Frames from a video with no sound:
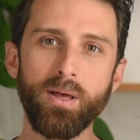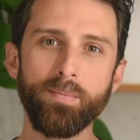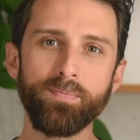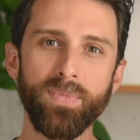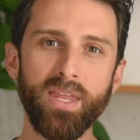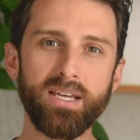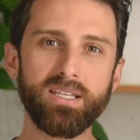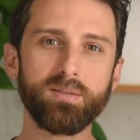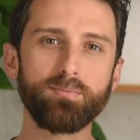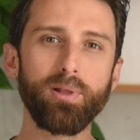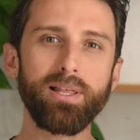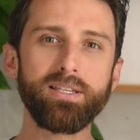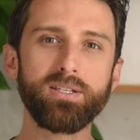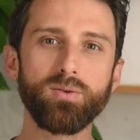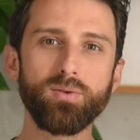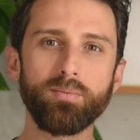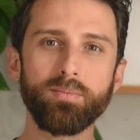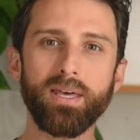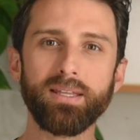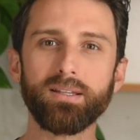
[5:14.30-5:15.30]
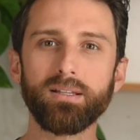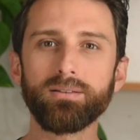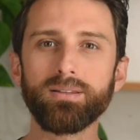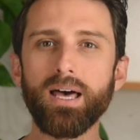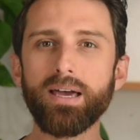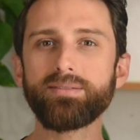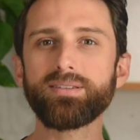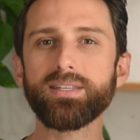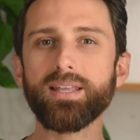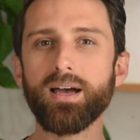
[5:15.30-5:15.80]
explained to him that the
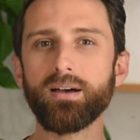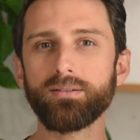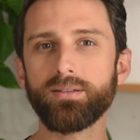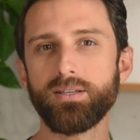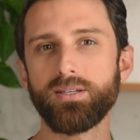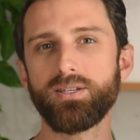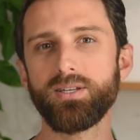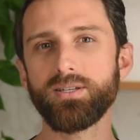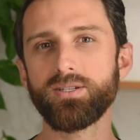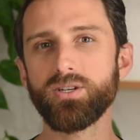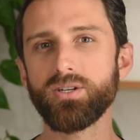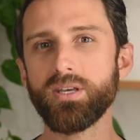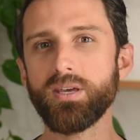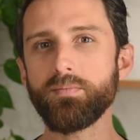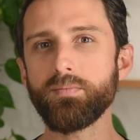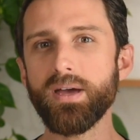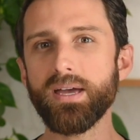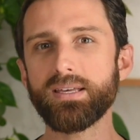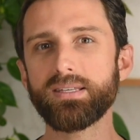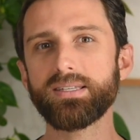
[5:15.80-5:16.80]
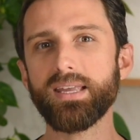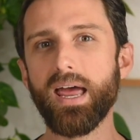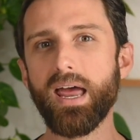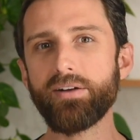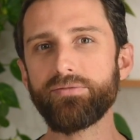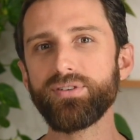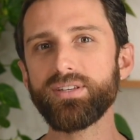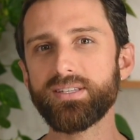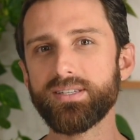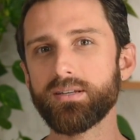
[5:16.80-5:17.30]
lifestyle decision he makes
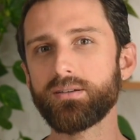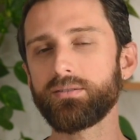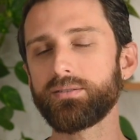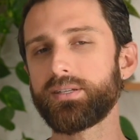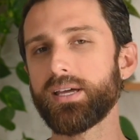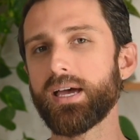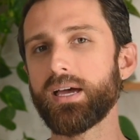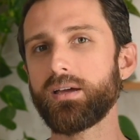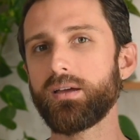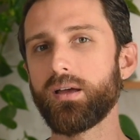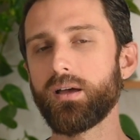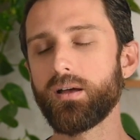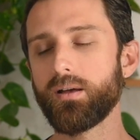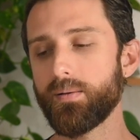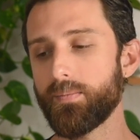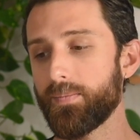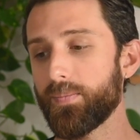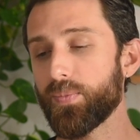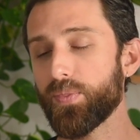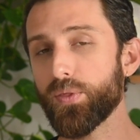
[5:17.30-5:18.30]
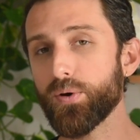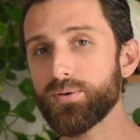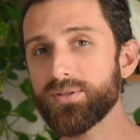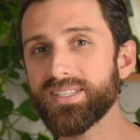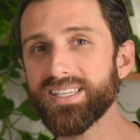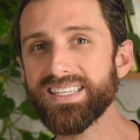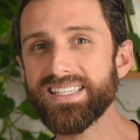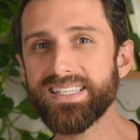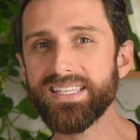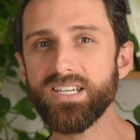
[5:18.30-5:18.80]
every single day, those
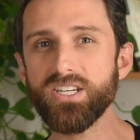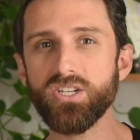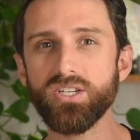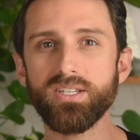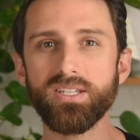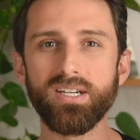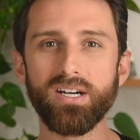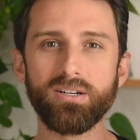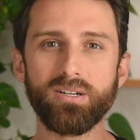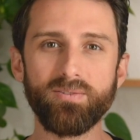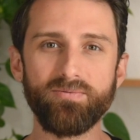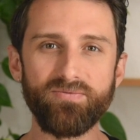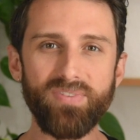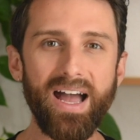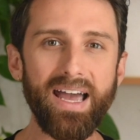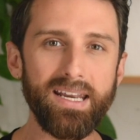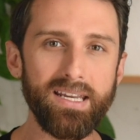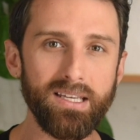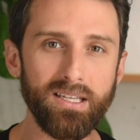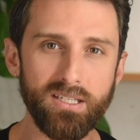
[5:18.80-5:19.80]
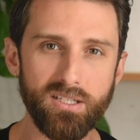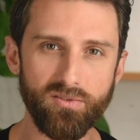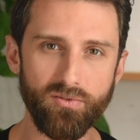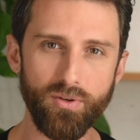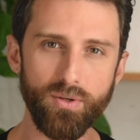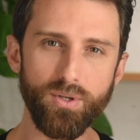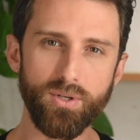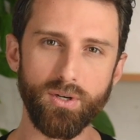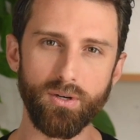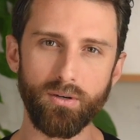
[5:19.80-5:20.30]
decisions are defining his
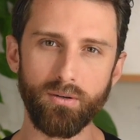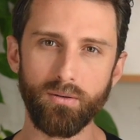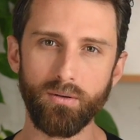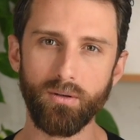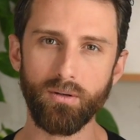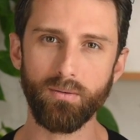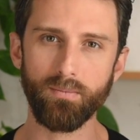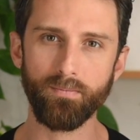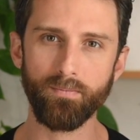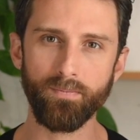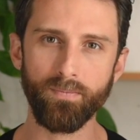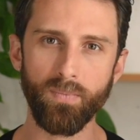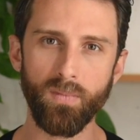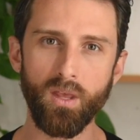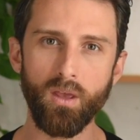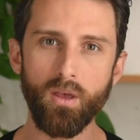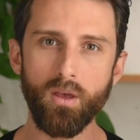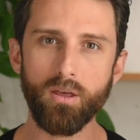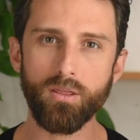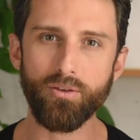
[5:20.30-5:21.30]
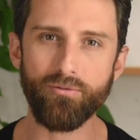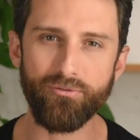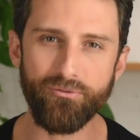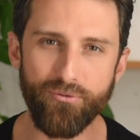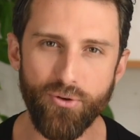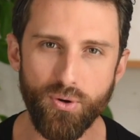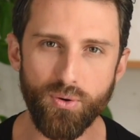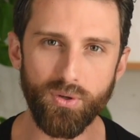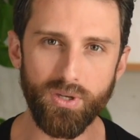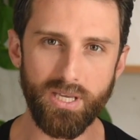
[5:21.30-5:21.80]
future. The
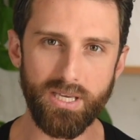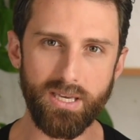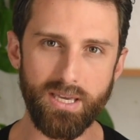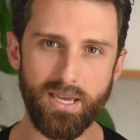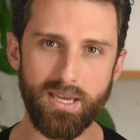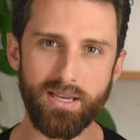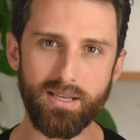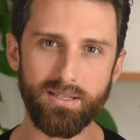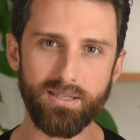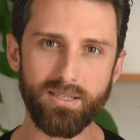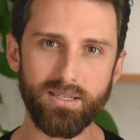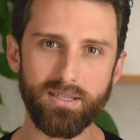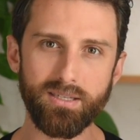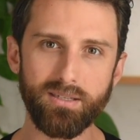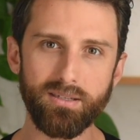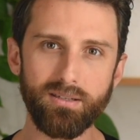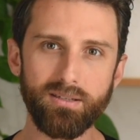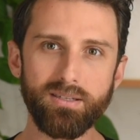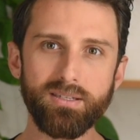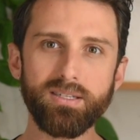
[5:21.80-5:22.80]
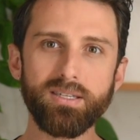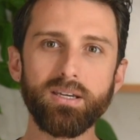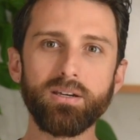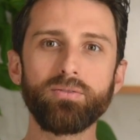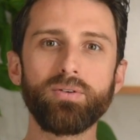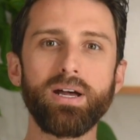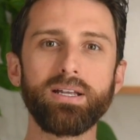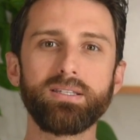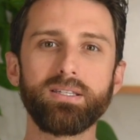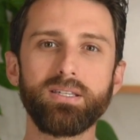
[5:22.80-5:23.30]
food he eats, the
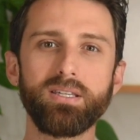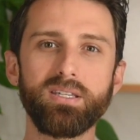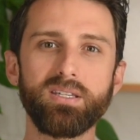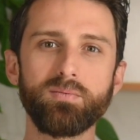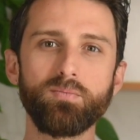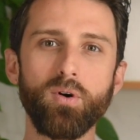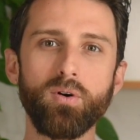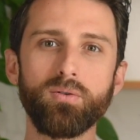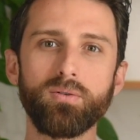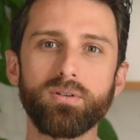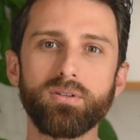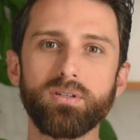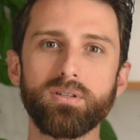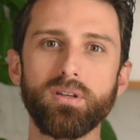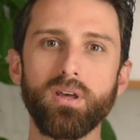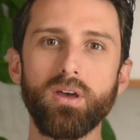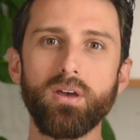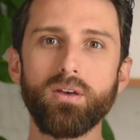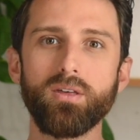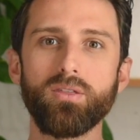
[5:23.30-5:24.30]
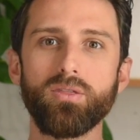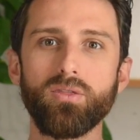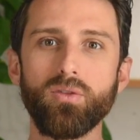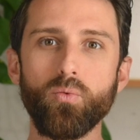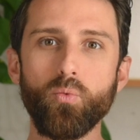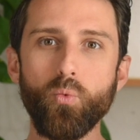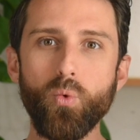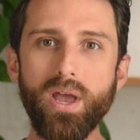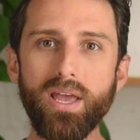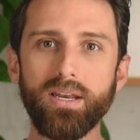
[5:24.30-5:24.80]
cigarettes he smokes, the
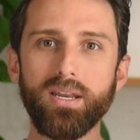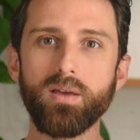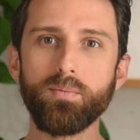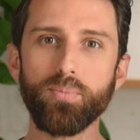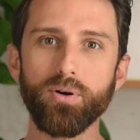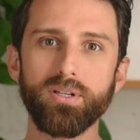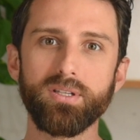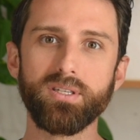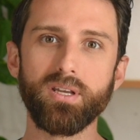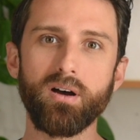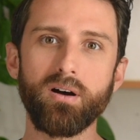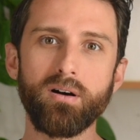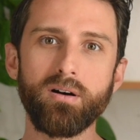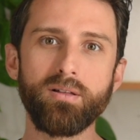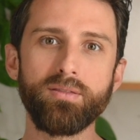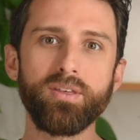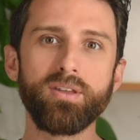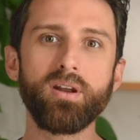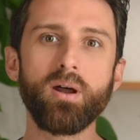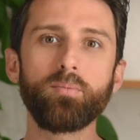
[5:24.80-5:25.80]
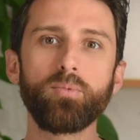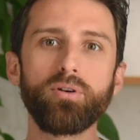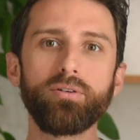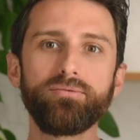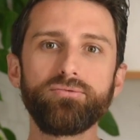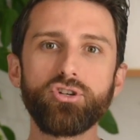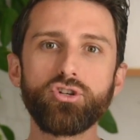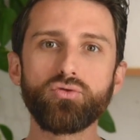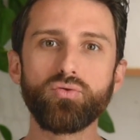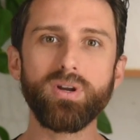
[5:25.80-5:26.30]
weight he puts on, the number of
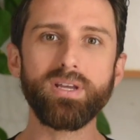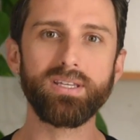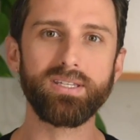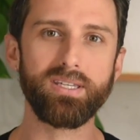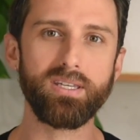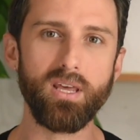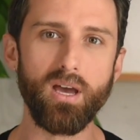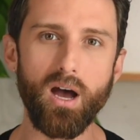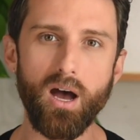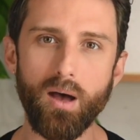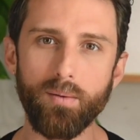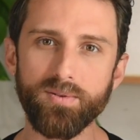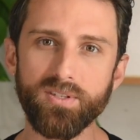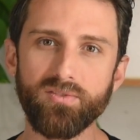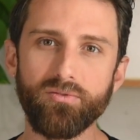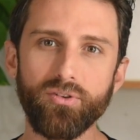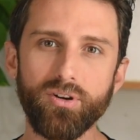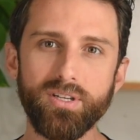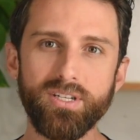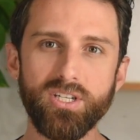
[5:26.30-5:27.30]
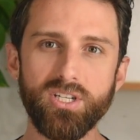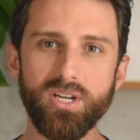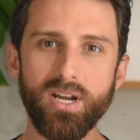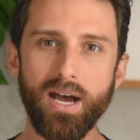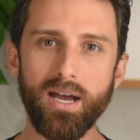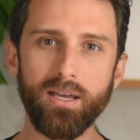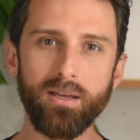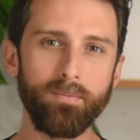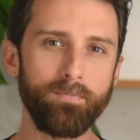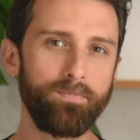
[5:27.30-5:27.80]
drinks he opts for each night,